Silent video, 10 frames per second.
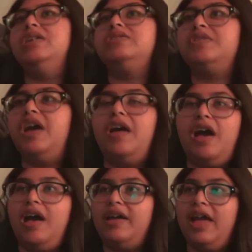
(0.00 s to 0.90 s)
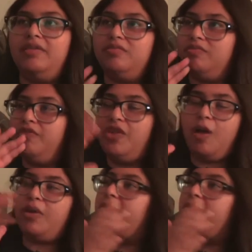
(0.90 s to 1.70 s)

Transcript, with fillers: so yeah uh, again phenomenal